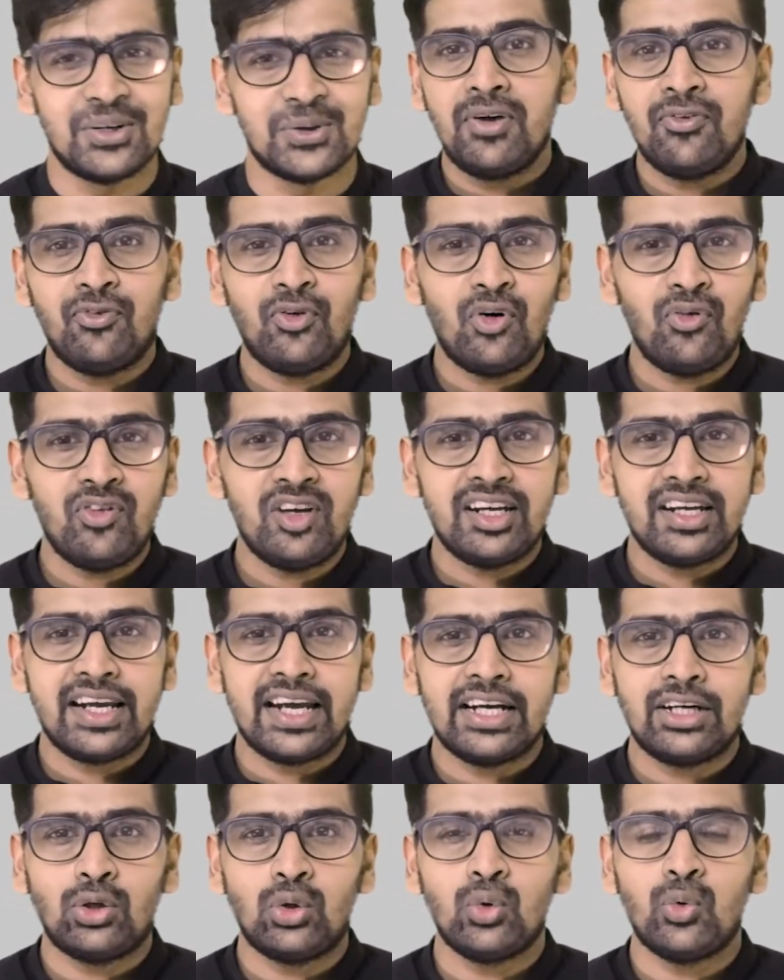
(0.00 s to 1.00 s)
Before we
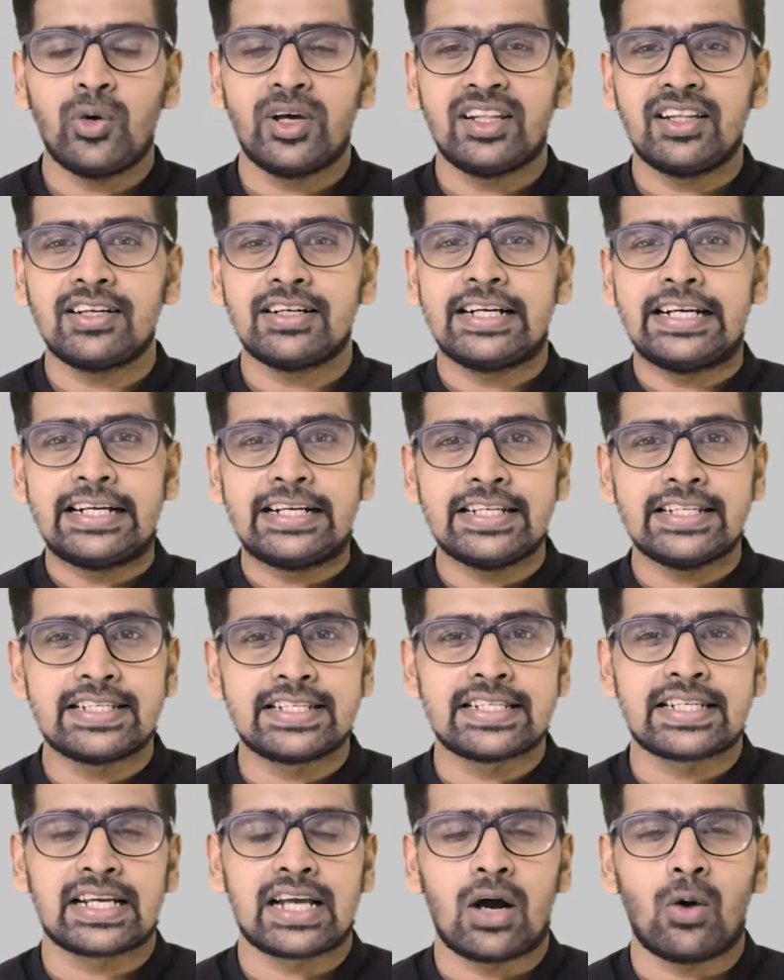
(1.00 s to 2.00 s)
get to whether it
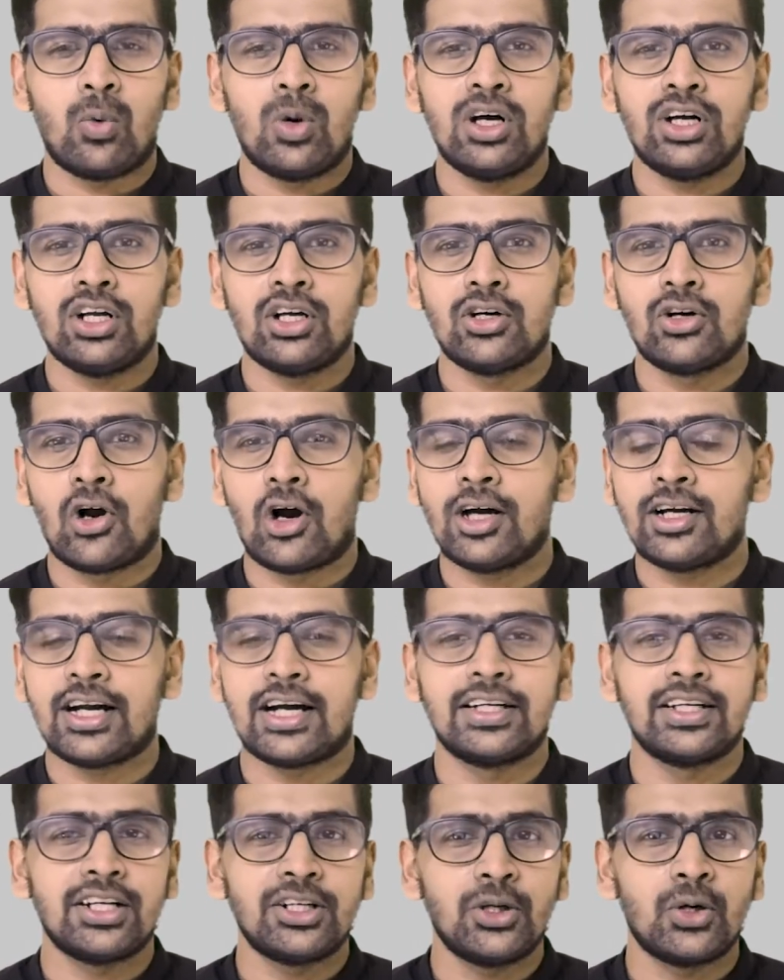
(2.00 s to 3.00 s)
is covered or not
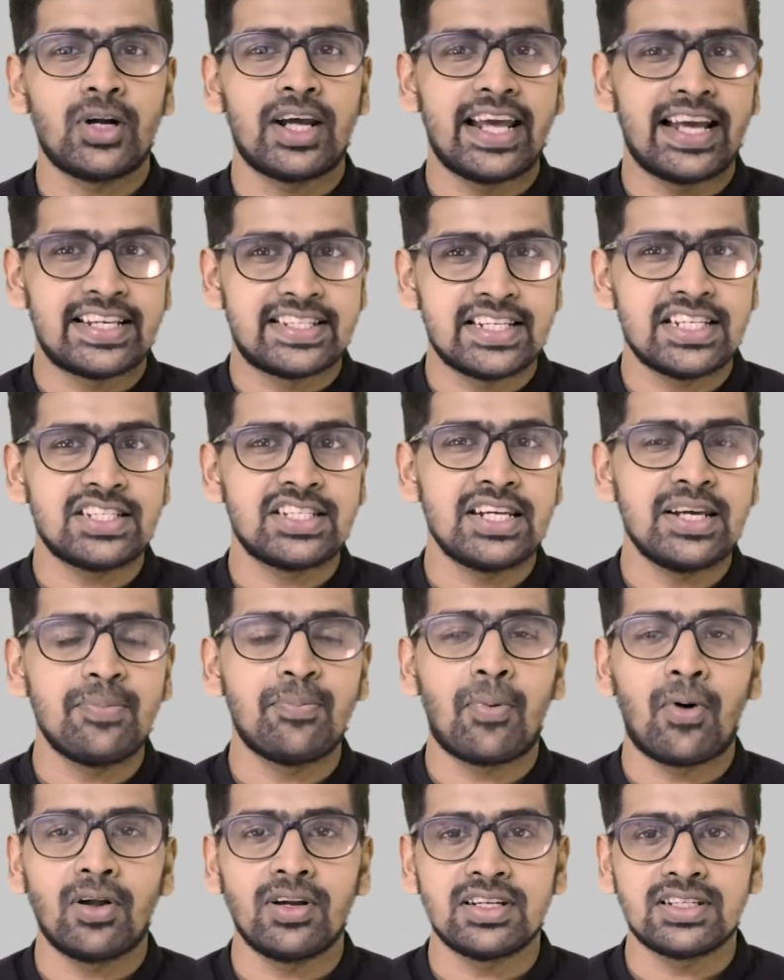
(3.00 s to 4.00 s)
under your existing
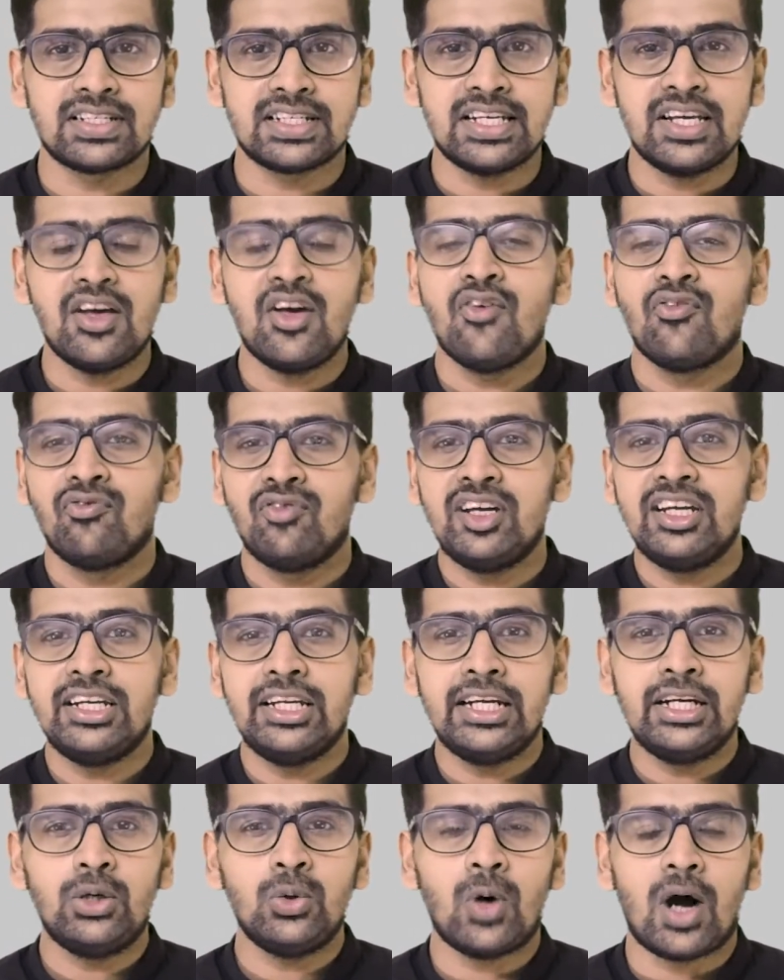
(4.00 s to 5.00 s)
policy, we
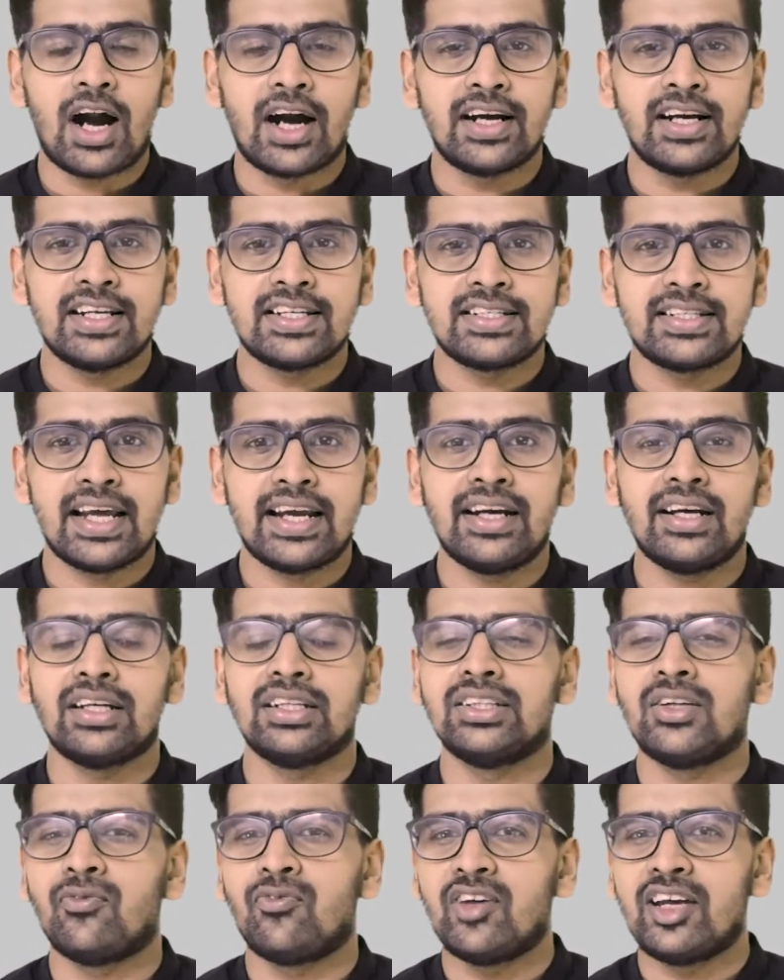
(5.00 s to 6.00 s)
need to
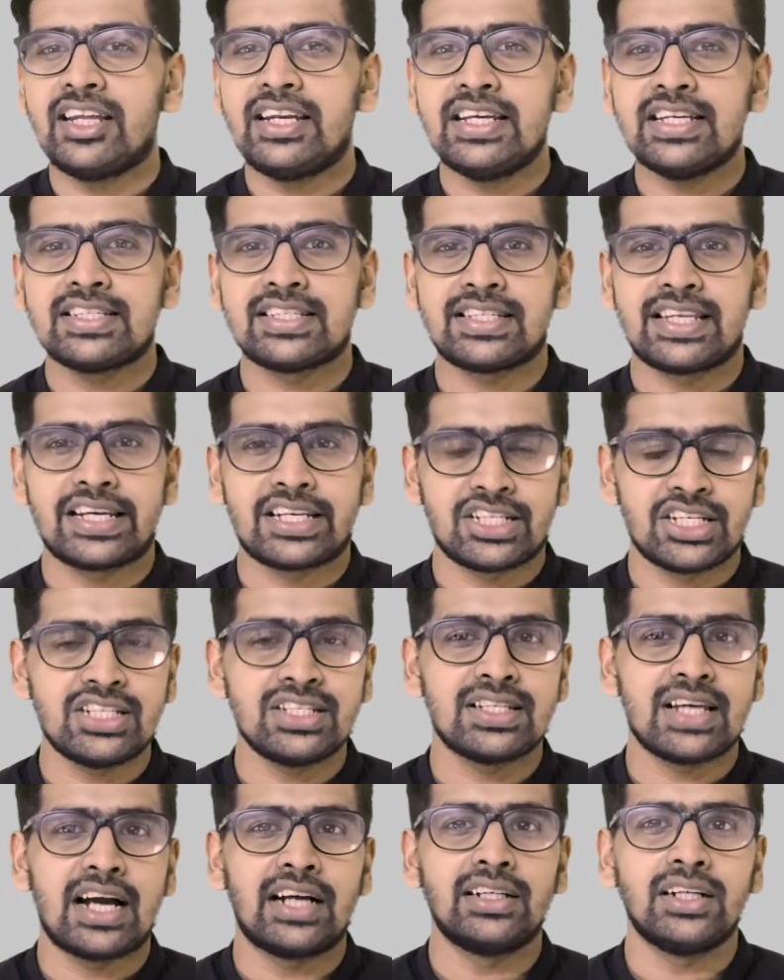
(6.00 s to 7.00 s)
understand the various
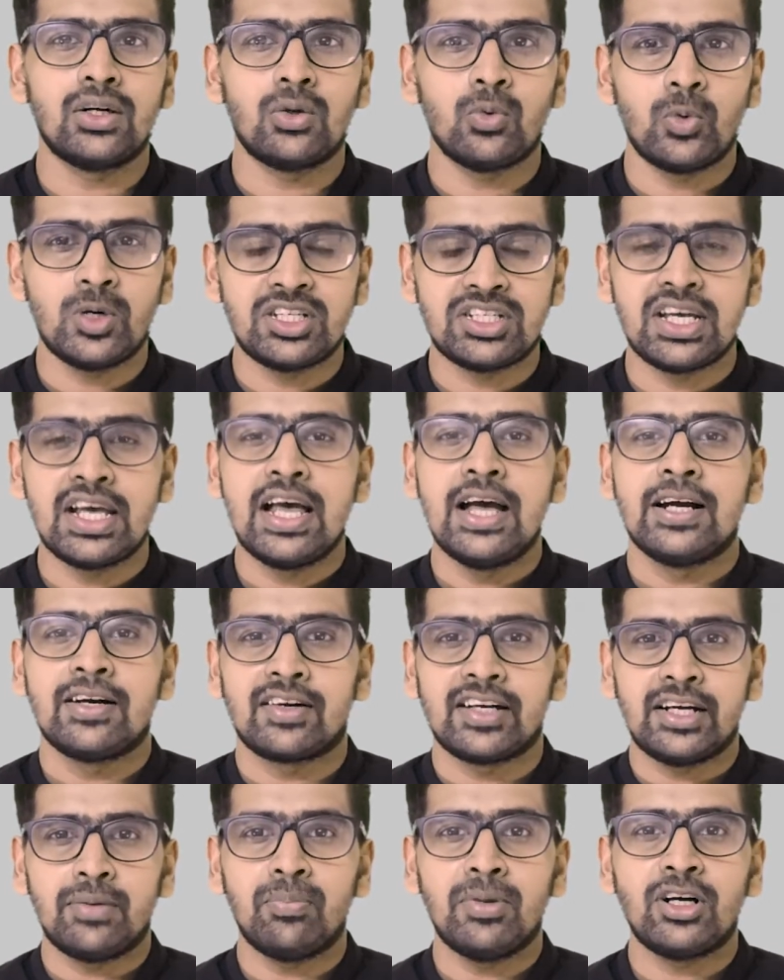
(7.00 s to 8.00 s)
sections under which
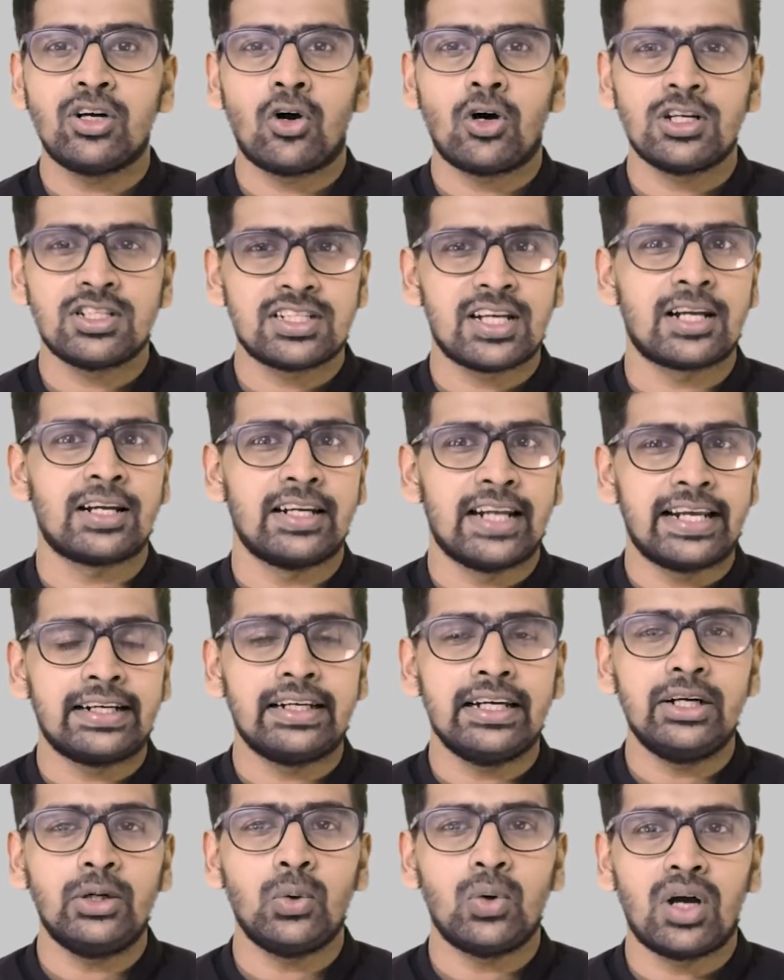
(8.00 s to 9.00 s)
treatment costs are
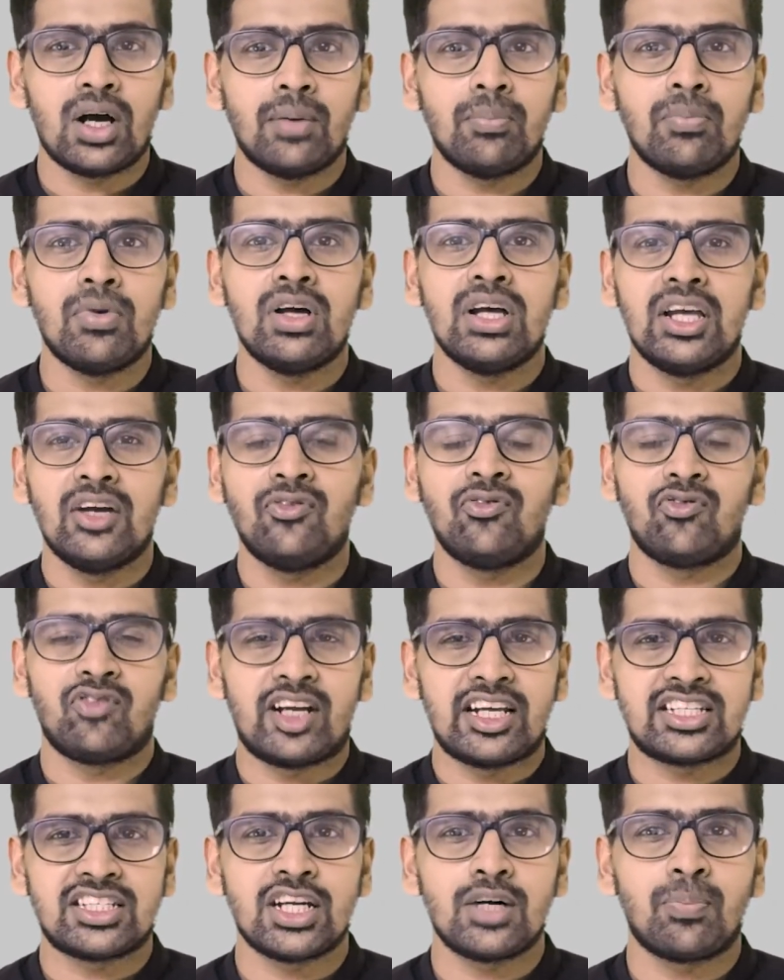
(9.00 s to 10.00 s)
likely to come if
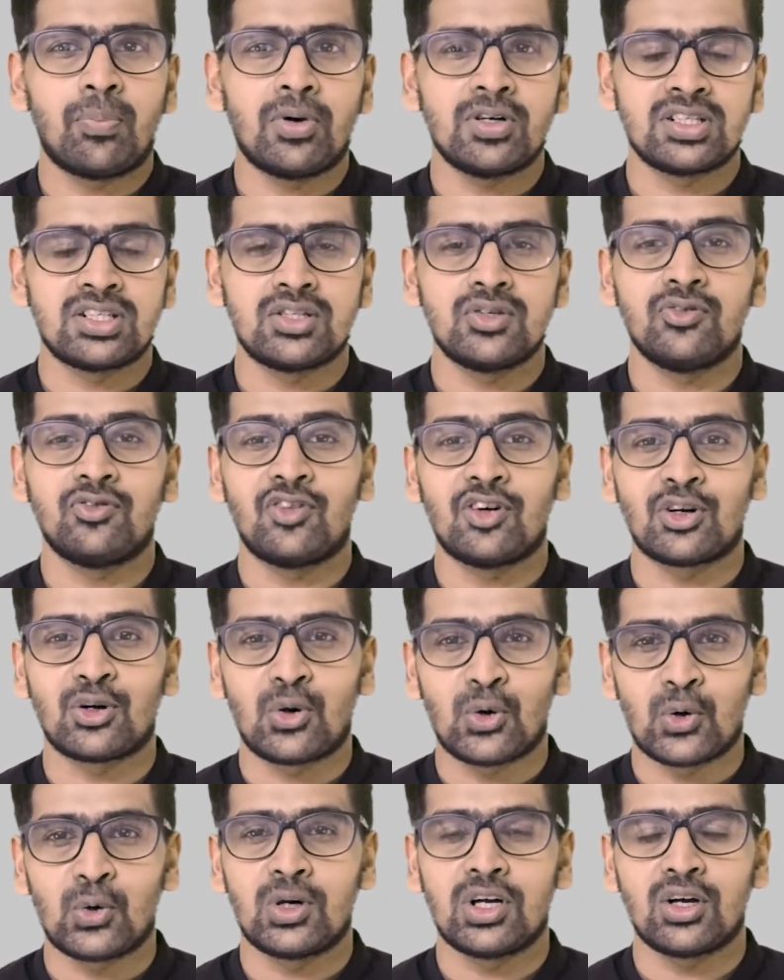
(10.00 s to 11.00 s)
tested positive for
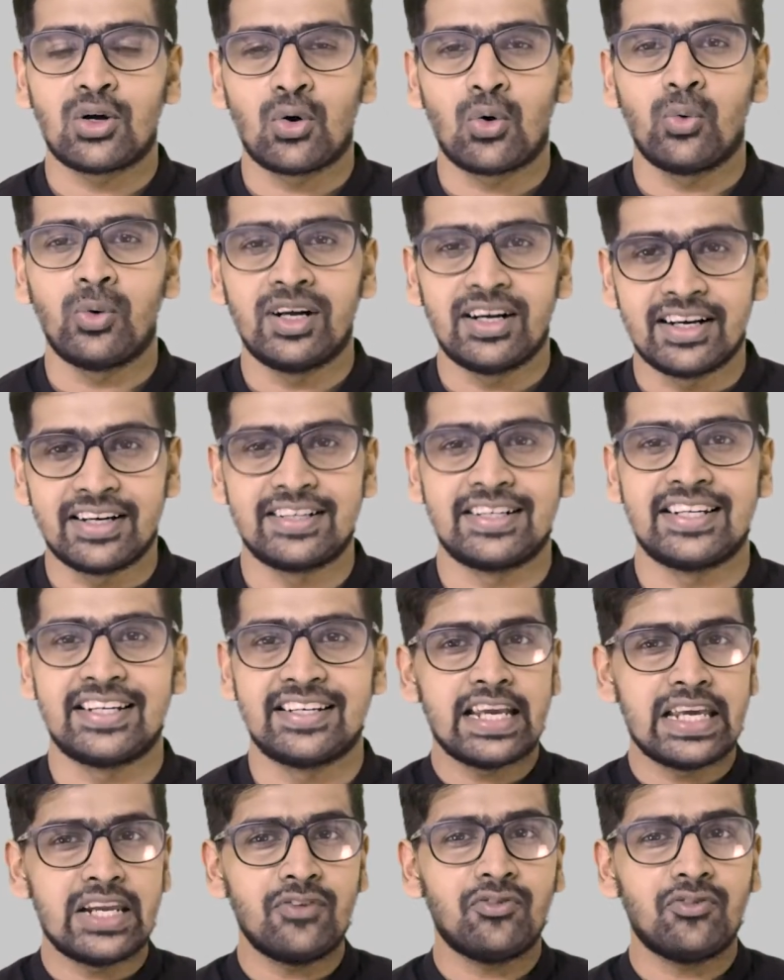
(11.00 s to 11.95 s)
Corona COVID-19.